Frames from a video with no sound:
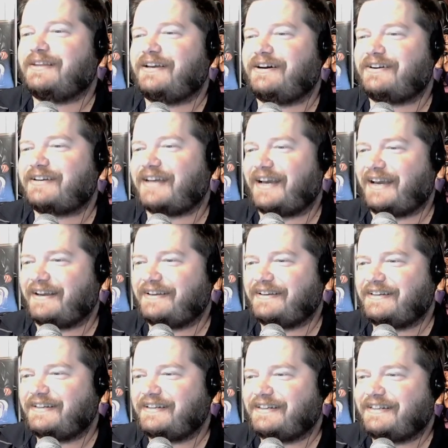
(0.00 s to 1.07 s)
Okay.
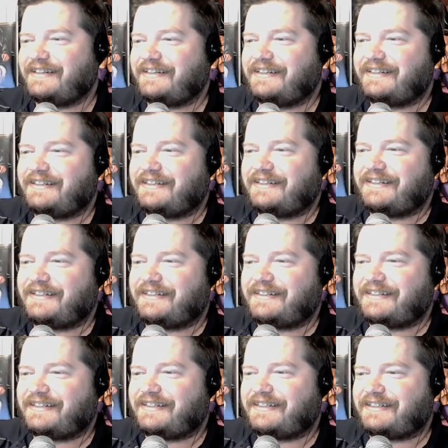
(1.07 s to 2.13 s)

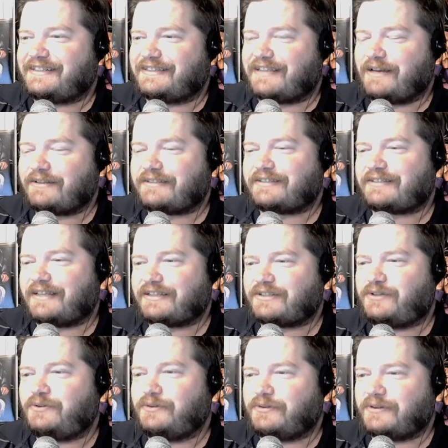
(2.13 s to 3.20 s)
That's
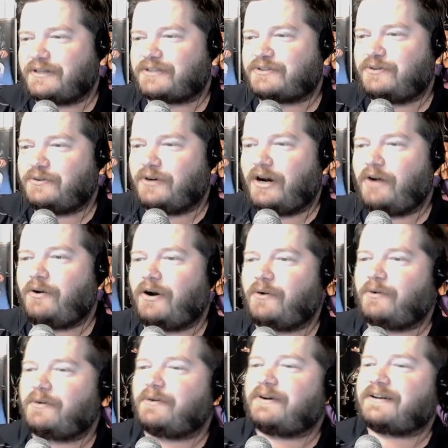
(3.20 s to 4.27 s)
cool.
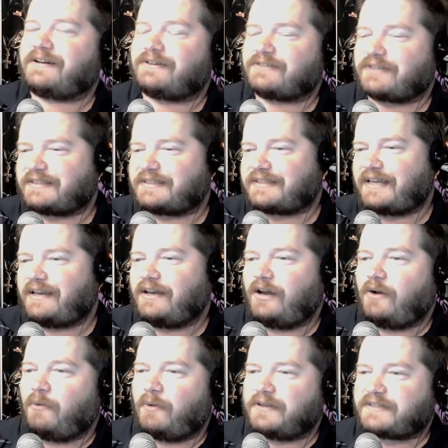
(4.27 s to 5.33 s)
It goes on to say,
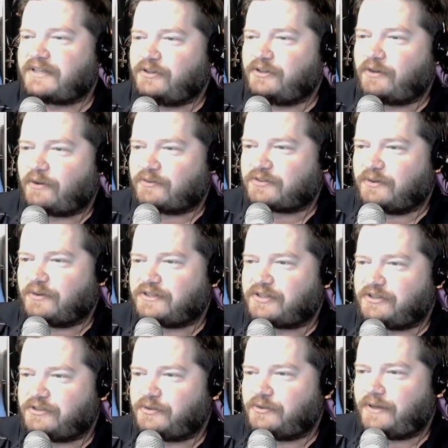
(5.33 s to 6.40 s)
once I knew I was going to
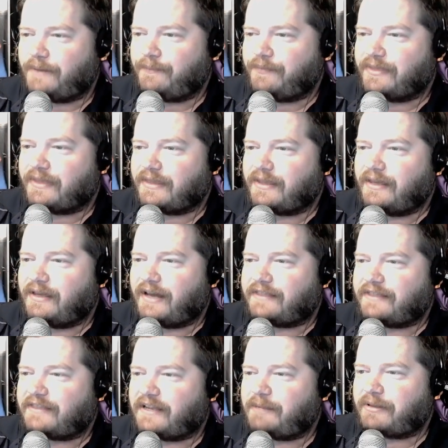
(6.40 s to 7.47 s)
do it, I
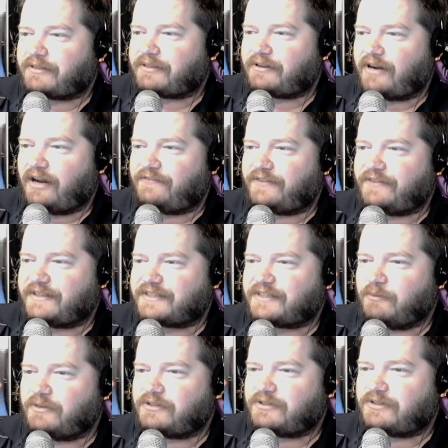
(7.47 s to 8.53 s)
thought about their outfits. I
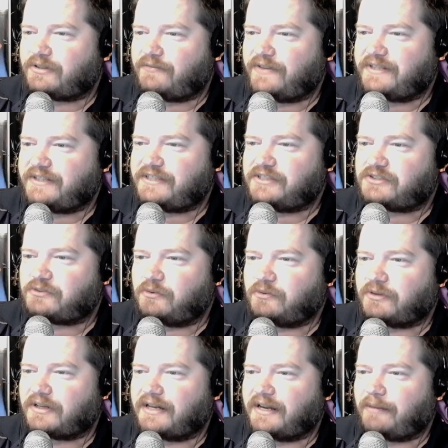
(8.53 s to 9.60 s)
went to the vintage store
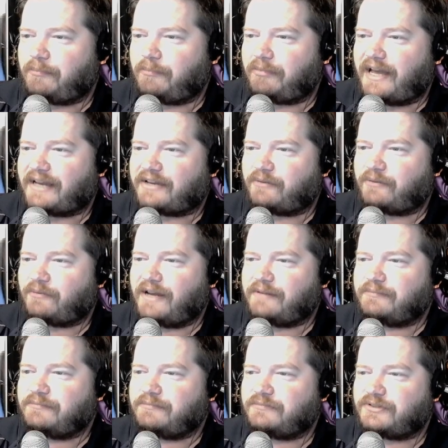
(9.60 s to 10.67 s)
and got a black and
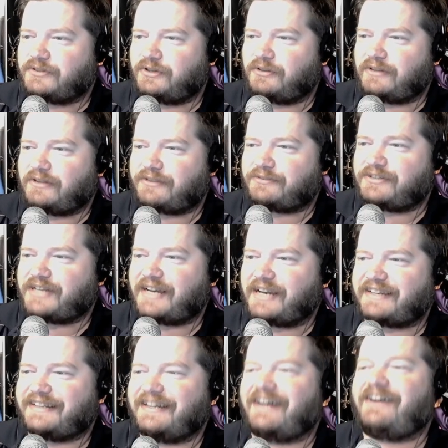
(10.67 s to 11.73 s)
red pseudo leather
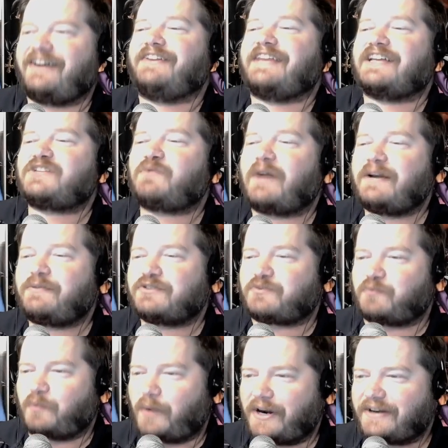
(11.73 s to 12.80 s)
jacket. Oh, that's why he was
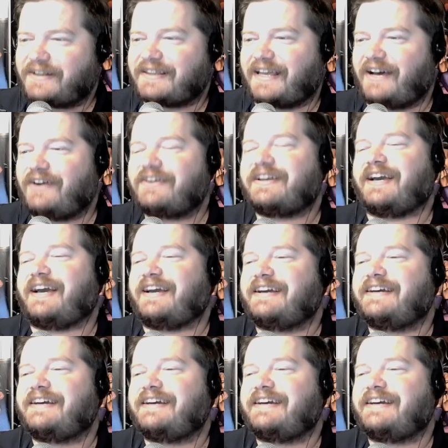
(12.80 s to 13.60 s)
wearing that. Okay.